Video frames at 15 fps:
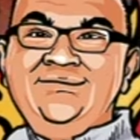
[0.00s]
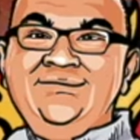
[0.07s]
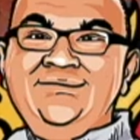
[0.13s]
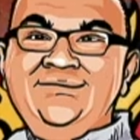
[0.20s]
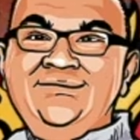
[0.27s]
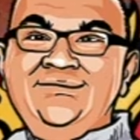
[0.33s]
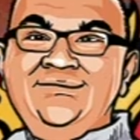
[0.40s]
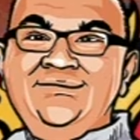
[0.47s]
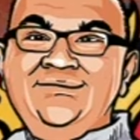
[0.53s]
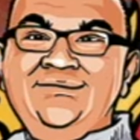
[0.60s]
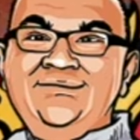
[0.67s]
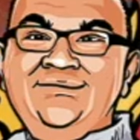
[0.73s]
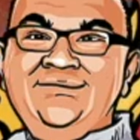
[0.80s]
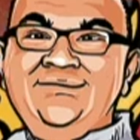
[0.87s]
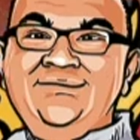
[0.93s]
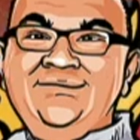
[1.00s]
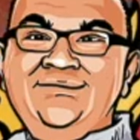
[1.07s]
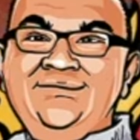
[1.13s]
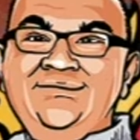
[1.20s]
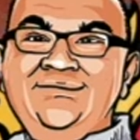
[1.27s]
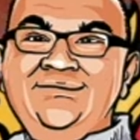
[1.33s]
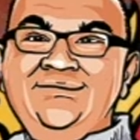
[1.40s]

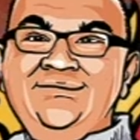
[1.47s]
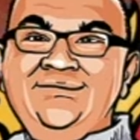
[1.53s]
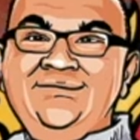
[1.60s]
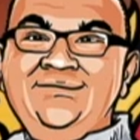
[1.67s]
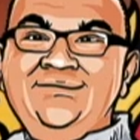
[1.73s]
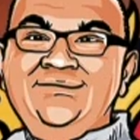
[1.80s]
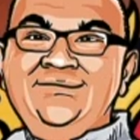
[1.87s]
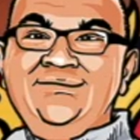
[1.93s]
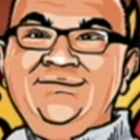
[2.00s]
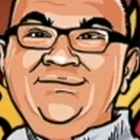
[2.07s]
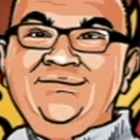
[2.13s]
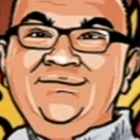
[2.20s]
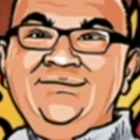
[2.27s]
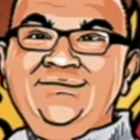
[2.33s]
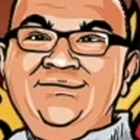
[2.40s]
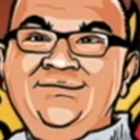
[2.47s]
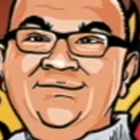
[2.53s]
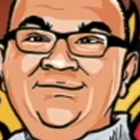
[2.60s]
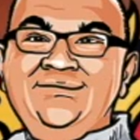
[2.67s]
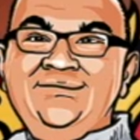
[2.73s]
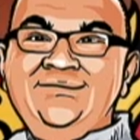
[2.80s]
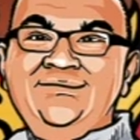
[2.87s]

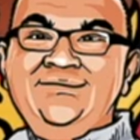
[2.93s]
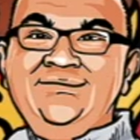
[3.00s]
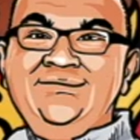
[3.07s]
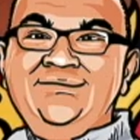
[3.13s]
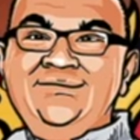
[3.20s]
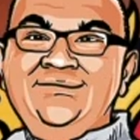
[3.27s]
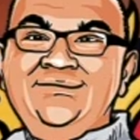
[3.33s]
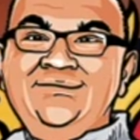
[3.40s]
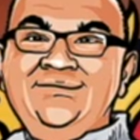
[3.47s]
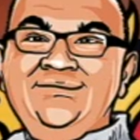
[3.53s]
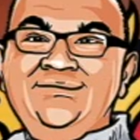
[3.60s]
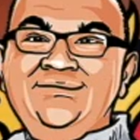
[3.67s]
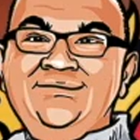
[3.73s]
This person isn't speaking.